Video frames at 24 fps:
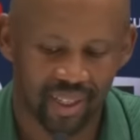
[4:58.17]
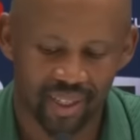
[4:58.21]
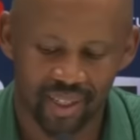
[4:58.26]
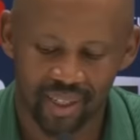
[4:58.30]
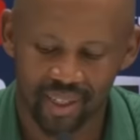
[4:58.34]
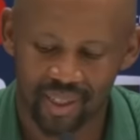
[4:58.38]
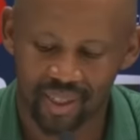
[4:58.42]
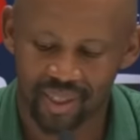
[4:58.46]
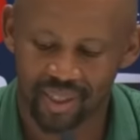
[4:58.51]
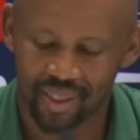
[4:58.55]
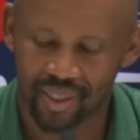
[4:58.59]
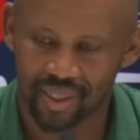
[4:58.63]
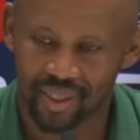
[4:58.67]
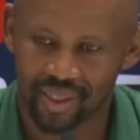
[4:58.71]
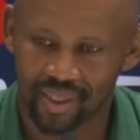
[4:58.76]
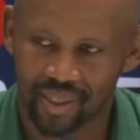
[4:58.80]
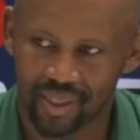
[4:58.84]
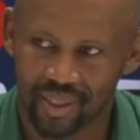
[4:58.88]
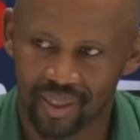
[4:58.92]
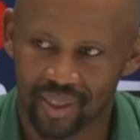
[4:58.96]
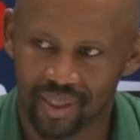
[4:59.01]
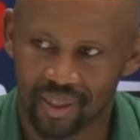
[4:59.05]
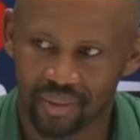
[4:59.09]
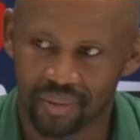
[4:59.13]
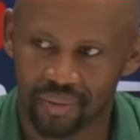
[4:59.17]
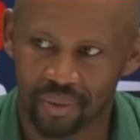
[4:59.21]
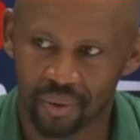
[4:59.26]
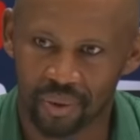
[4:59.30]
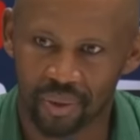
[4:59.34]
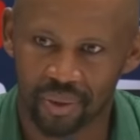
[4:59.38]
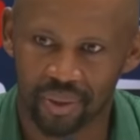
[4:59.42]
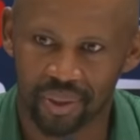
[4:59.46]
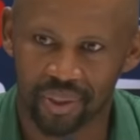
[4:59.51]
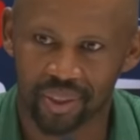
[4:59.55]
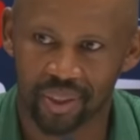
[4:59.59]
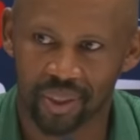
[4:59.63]
Mm-hmm. I
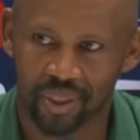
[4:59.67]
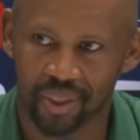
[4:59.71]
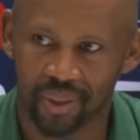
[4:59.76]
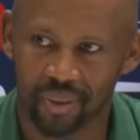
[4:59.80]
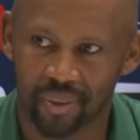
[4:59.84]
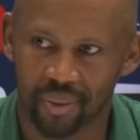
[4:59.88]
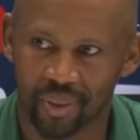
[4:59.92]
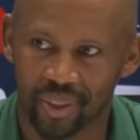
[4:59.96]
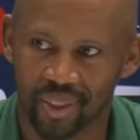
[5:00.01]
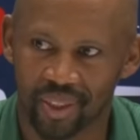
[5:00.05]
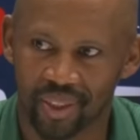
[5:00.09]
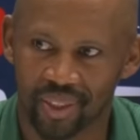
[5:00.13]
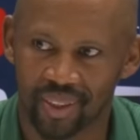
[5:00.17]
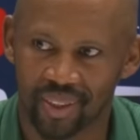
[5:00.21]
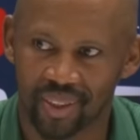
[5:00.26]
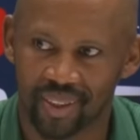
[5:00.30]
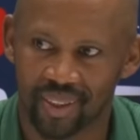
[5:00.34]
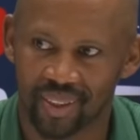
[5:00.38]
forgot the second question.